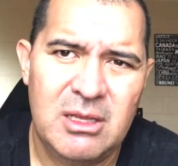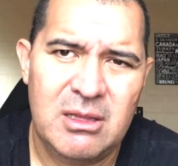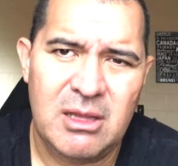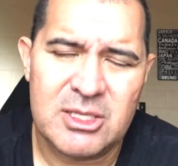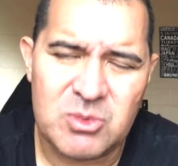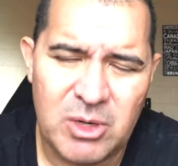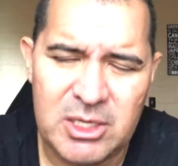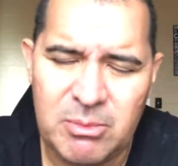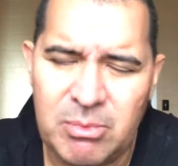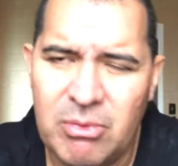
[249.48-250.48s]
That's why
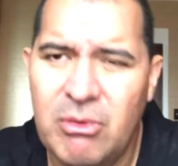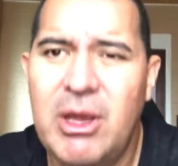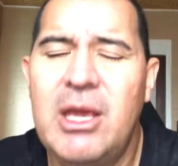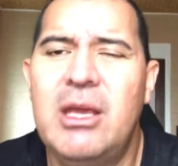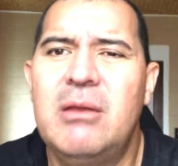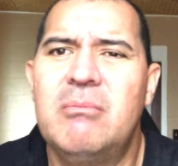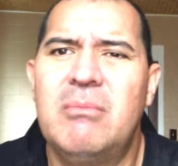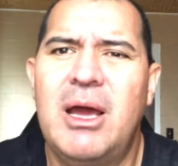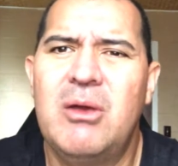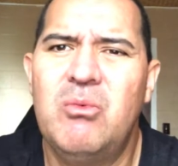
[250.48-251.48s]
He prayed,
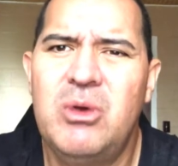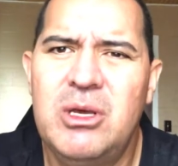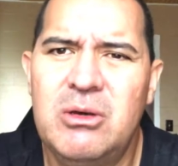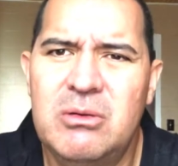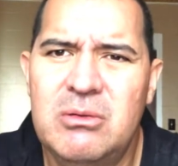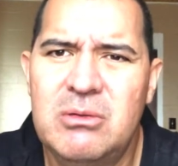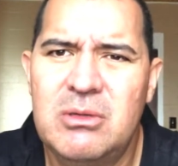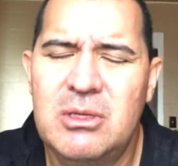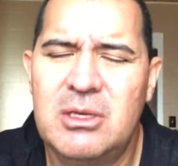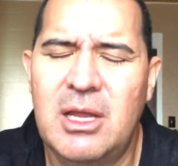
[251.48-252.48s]
my will,
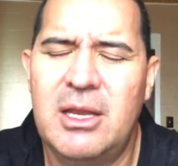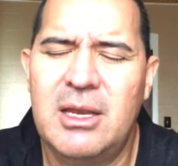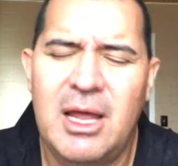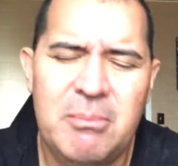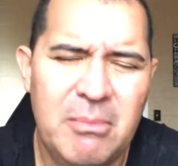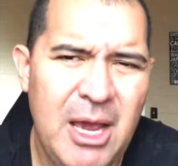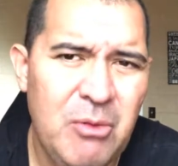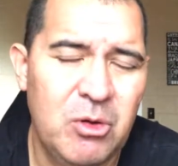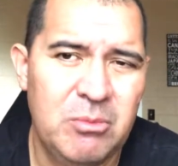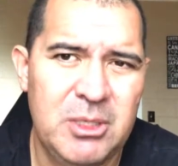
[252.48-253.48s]
not my
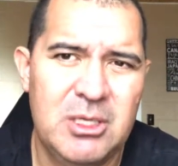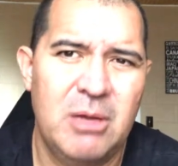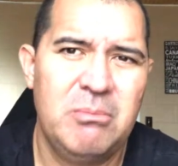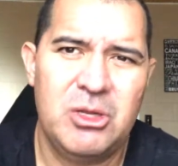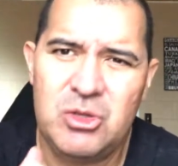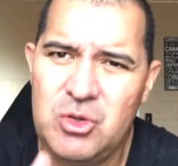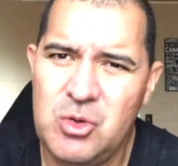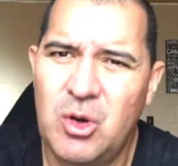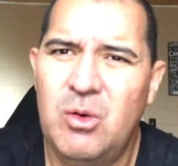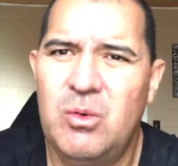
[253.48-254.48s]
will be done, but
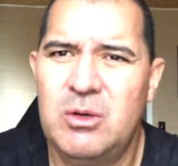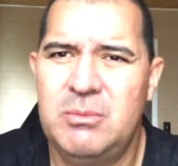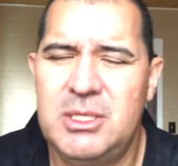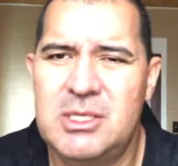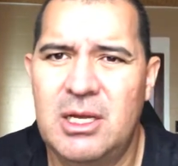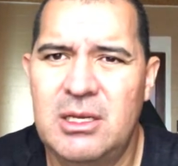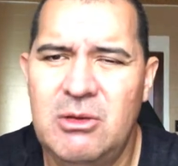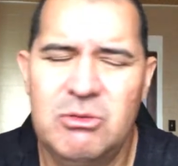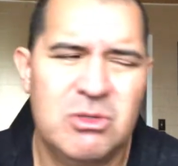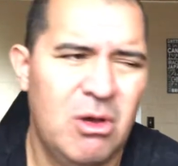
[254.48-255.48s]
your will be done. He
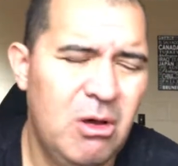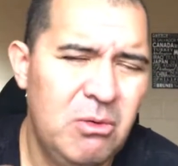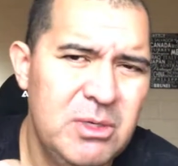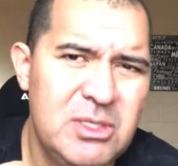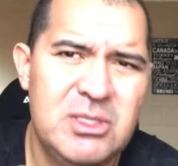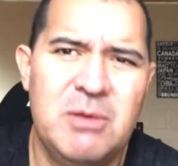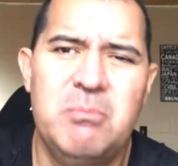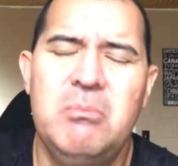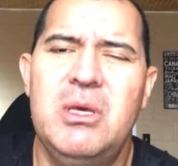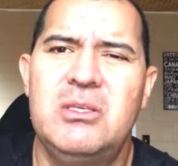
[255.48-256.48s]
was always
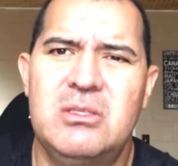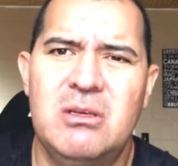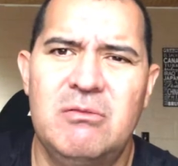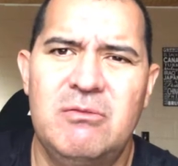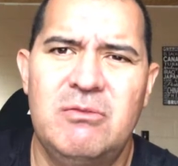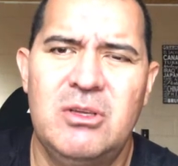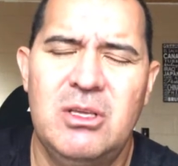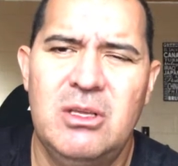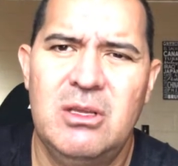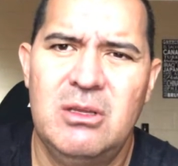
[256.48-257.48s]
submissive
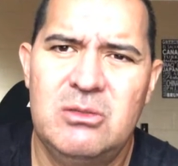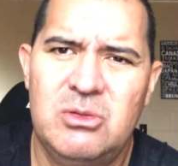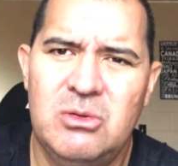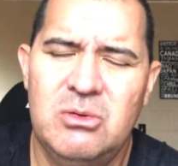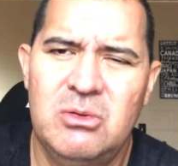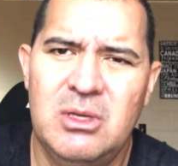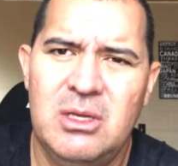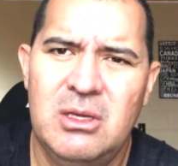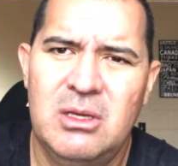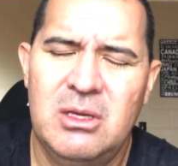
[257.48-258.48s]
to
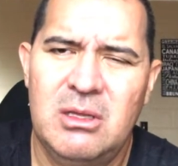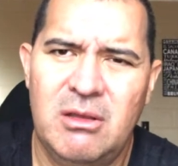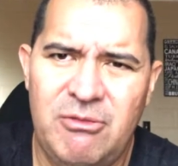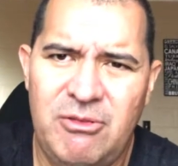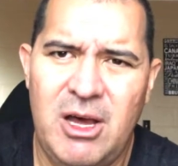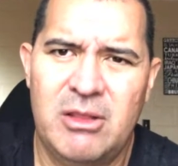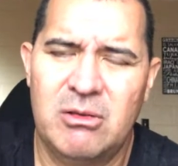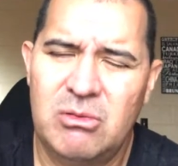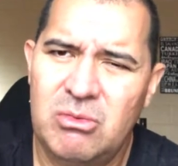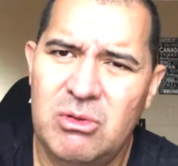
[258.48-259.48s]
the Father
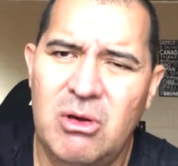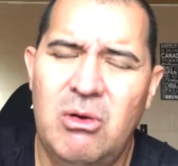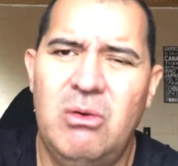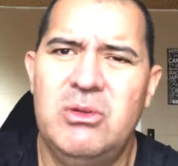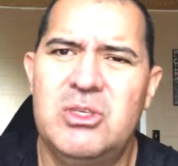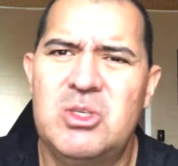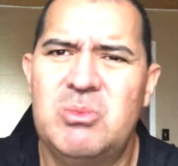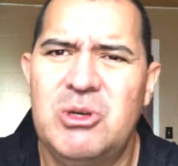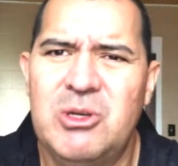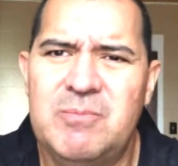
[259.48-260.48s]
through the Holy
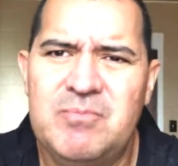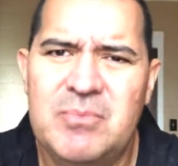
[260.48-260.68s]
Spirit.